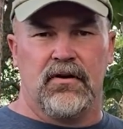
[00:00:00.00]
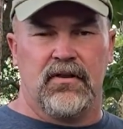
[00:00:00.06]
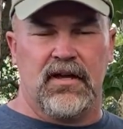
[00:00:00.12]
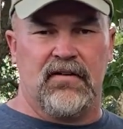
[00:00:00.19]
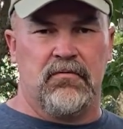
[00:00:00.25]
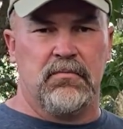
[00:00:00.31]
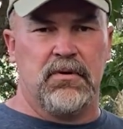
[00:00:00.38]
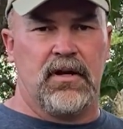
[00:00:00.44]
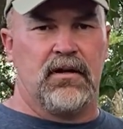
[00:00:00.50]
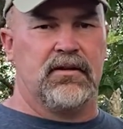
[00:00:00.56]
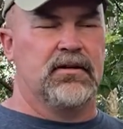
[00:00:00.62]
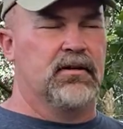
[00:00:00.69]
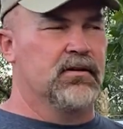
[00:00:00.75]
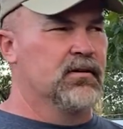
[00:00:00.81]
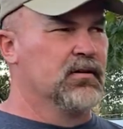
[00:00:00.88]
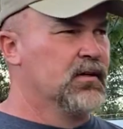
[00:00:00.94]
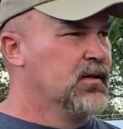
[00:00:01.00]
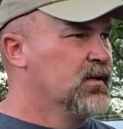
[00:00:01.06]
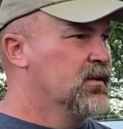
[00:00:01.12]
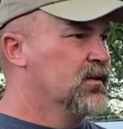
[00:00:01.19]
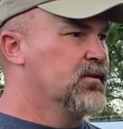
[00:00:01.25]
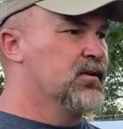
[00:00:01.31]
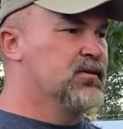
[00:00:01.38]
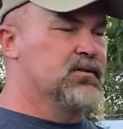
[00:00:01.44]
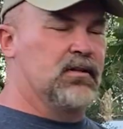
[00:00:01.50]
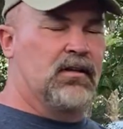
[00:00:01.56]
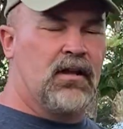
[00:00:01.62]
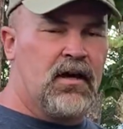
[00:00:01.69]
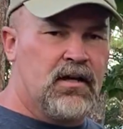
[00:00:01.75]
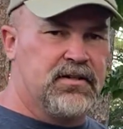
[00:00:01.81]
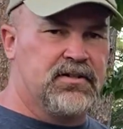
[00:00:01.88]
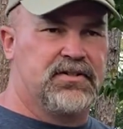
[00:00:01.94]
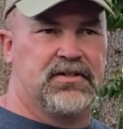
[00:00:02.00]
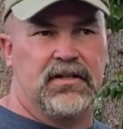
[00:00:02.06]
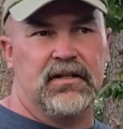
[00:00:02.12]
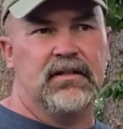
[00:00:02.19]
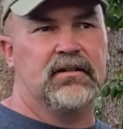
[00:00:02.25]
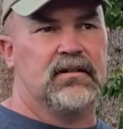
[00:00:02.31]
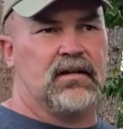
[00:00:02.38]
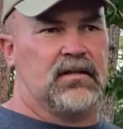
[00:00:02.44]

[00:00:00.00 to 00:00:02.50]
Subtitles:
that haven't been out here, there's a lot to see.